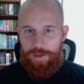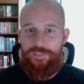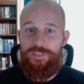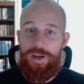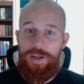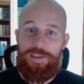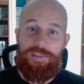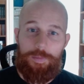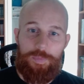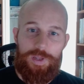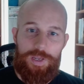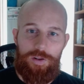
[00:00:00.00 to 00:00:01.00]
Find
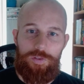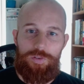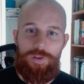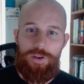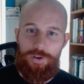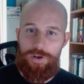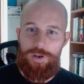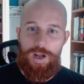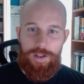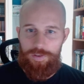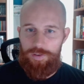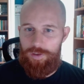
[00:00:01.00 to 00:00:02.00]
something else that you're
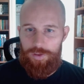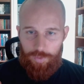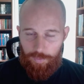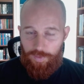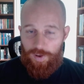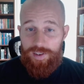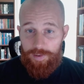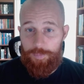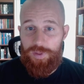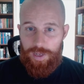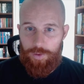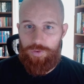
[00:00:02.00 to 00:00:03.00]
constant. Find
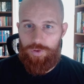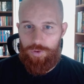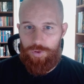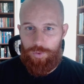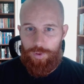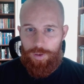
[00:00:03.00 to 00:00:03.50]
something else to do.